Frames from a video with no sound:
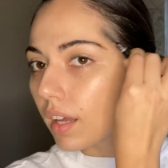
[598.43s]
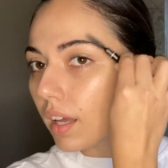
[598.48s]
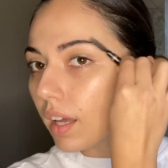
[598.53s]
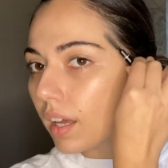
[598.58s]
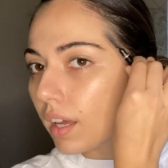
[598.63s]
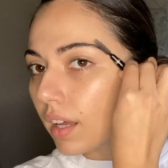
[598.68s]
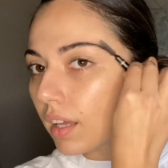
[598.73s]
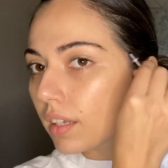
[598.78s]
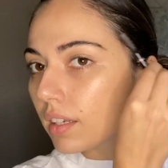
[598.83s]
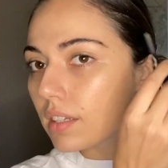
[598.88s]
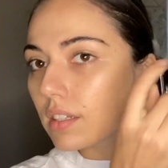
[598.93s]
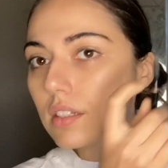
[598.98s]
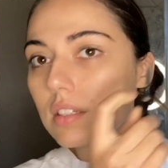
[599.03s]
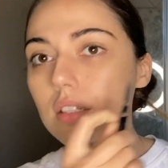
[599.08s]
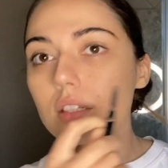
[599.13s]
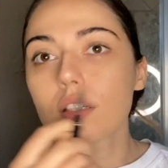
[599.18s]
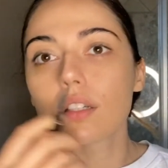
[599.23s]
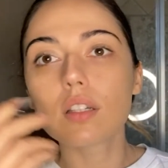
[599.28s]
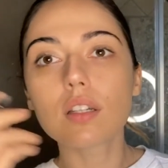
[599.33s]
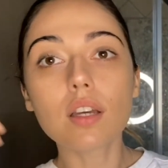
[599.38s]
And
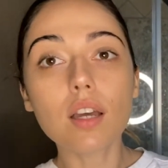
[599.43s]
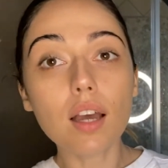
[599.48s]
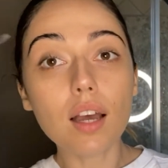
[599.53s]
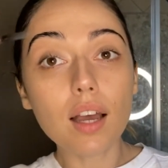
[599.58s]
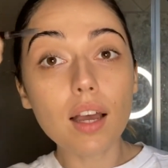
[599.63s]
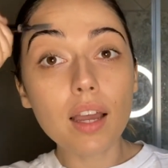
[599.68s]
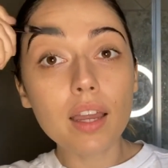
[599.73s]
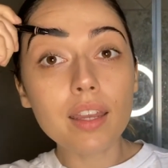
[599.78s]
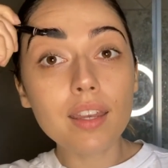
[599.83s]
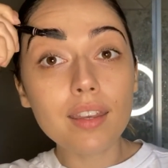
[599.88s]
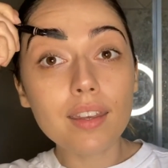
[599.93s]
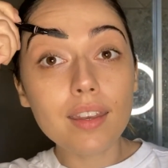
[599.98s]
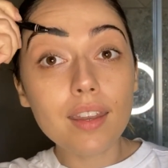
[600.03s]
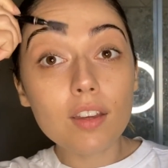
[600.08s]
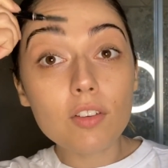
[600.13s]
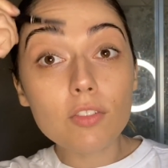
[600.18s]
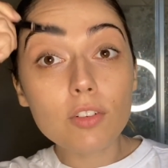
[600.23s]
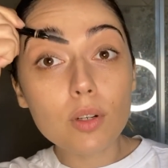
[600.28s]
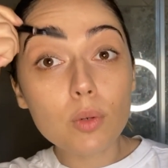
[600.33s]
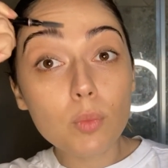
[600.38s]
I
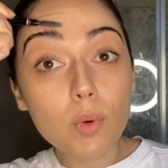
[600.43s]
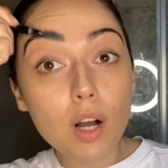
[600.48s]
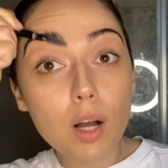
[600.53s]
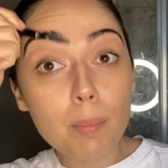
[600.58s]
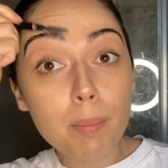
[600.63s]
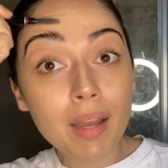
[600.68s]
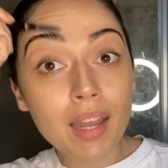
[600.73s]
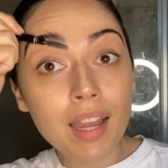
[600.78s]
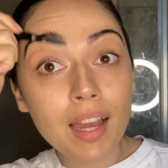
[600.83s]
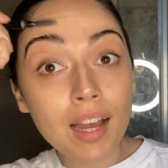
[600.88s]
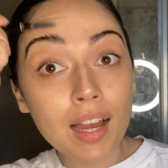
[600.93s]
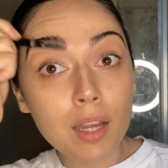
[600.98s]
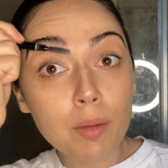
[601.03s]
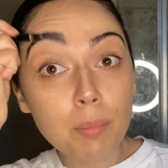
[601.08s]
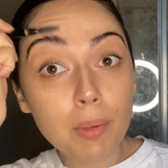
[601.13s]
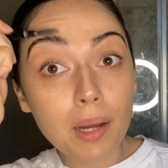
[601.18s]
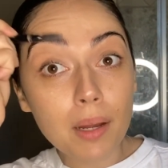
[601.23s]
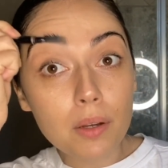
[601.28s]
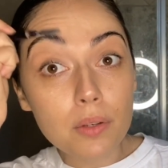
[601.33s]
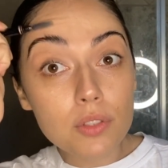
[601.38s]
never want my
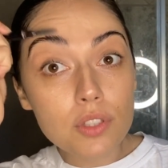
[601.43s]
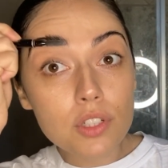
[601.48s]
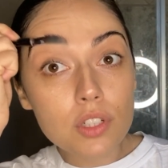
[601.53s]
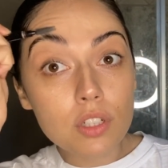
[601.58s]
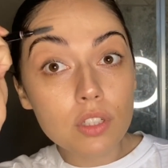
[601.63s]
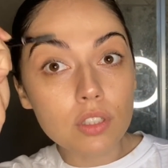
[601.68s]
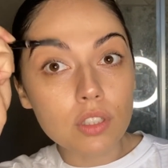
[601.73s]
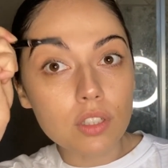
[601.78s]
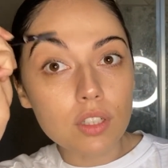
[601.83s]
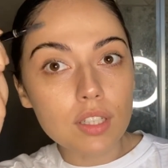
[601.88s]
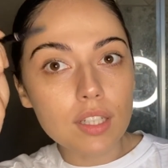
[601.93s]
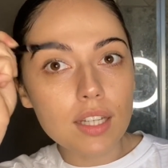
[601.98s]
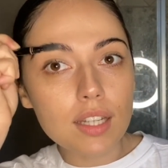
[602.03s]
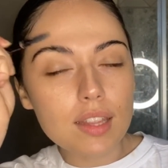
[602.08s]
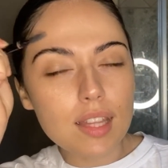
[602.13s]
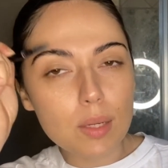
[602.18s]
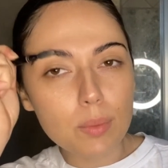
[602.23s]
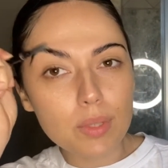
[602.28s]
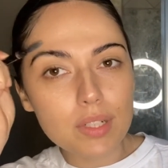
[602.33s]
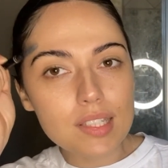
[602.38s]
eyebrows to look like
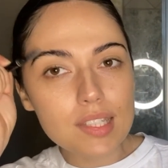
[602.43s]
they were